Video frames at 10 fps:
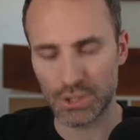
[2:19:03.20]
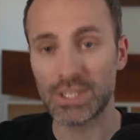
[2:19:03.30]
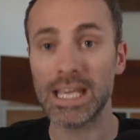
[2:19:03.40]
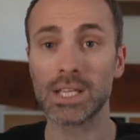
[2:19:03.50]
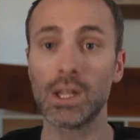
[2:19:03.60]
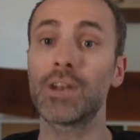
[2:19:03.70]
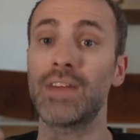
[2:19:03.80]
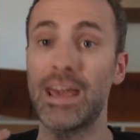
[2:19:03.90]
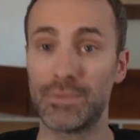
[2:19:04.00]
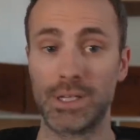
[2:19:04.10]
it should take a lot
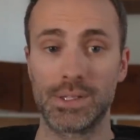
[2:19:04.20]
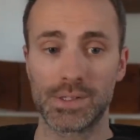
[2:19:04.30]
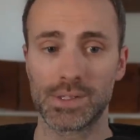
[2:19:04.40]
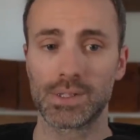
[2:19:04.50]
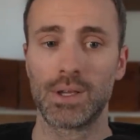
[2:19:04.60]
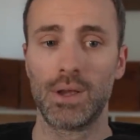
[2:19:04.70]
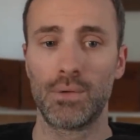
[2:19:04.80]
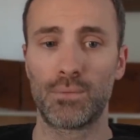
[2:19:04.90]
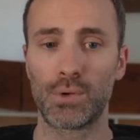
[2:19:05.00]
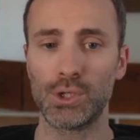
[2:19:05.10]
of evidence
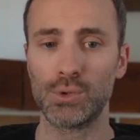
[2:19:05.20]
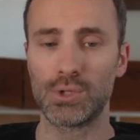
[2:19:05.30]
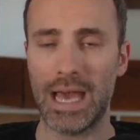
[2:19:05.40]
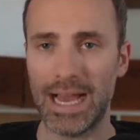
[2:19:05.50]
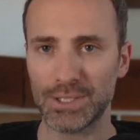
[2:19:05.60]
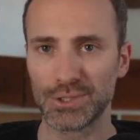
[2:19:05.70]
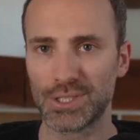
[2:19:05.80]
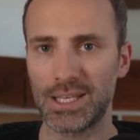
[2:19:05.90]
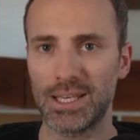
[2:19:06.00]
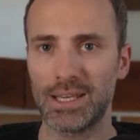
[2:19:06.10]
for you to
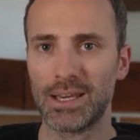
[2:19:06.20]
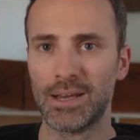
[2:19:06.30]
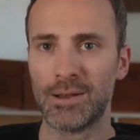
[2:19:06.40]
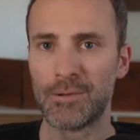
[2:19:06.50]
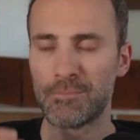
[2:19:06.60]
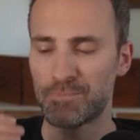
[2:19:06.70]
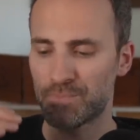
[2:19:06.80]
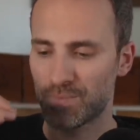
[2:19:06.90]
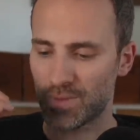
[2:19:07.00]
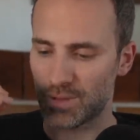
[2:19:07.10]
actually
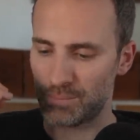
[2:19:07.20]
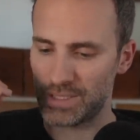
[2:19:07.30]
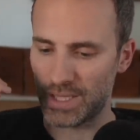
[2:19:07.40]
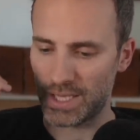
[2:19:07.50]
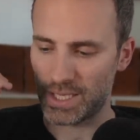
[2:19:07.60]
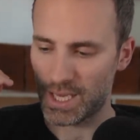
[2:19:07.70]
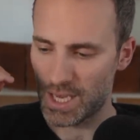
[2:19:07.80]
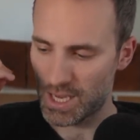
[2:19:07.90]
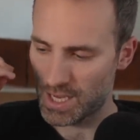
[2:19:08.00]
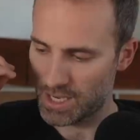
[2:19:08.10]
be like
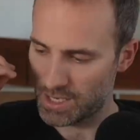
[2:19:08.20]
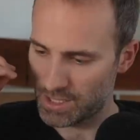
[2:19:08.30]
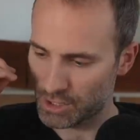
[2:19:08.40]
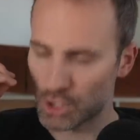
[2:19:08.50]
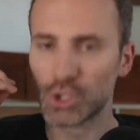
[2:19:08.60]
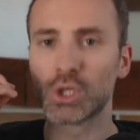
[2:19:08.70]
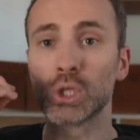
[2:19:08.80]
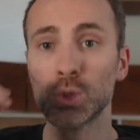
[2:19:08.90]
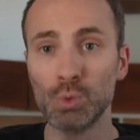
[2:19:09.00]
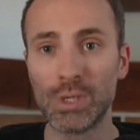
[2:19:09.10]

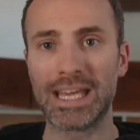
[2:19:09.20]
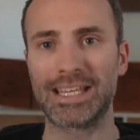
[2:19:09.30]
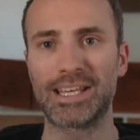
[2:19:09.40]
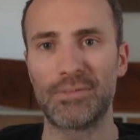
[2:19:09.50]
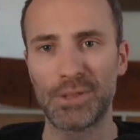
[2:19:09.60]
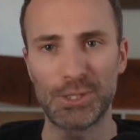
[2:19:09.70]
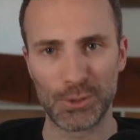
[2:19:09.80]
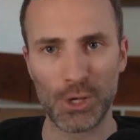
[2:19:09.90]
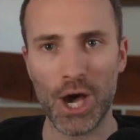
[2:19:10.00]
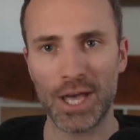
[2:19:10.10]
concluding that
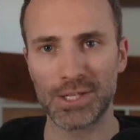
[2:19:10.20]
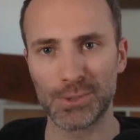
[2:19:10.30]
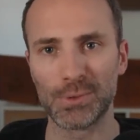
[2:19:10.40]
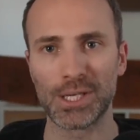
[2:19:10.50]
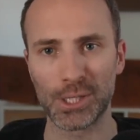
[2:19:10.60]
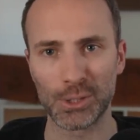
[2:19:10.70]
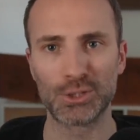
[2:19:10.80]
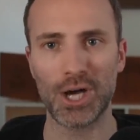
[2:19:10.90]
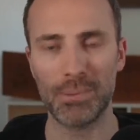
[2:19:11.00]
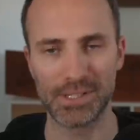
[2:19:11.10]
you're not doing a
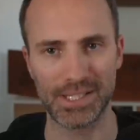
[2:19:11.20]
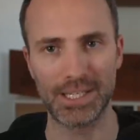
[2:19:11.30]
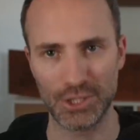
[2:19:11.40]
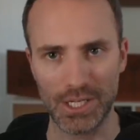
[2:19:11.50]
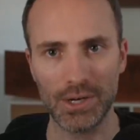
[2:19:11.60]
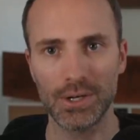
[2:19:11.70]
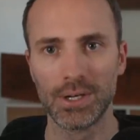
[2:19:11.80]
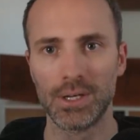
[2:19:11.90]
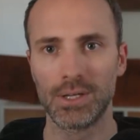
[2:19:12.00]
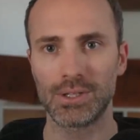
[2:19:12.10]
good job as an
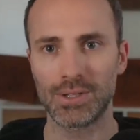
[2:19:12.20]
engineer